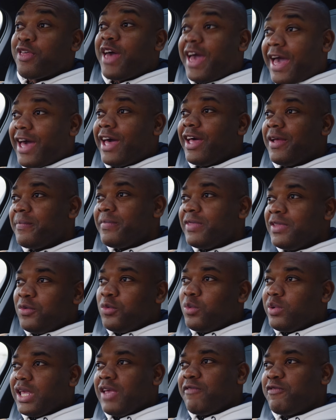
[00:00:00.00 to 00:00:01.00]
that,
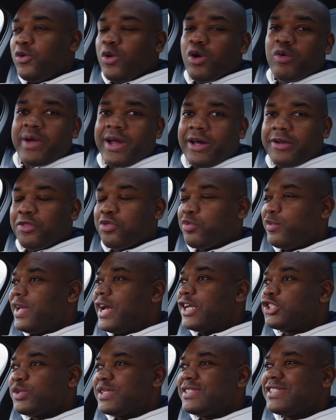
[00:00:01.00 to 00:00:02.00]
will give you around
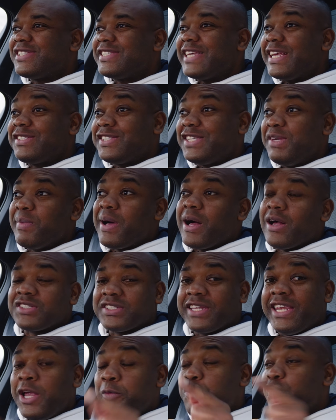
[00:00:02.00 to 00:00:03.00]
360 miles.
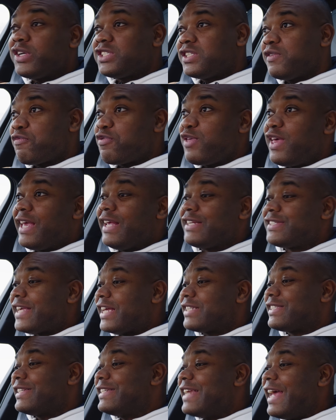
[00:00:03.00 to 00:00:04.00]
And the impressive thing is
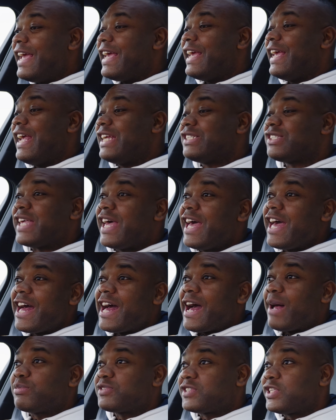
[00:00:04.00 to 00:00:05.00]
that today is
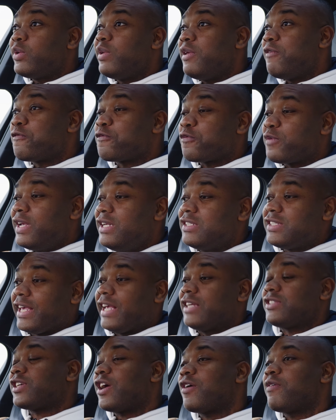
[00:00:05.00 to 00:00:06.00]
absolutely freezing.
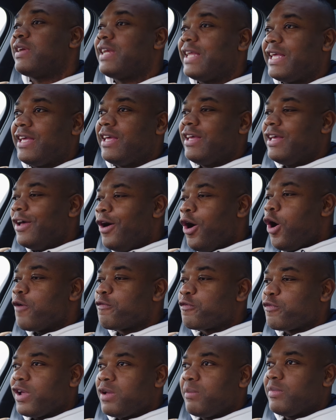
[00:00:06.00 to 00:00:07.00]
It's currently
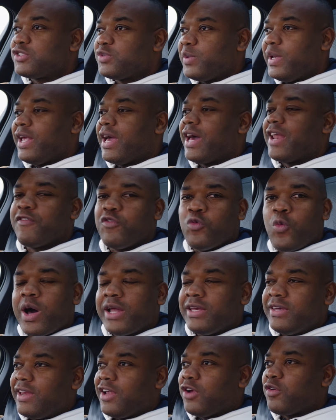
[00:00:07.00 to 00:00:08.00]
hovering between kind of
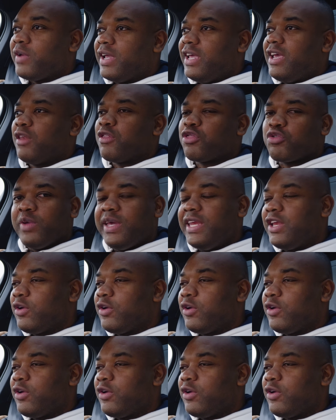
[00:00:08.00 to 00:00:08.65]
1 degree and 3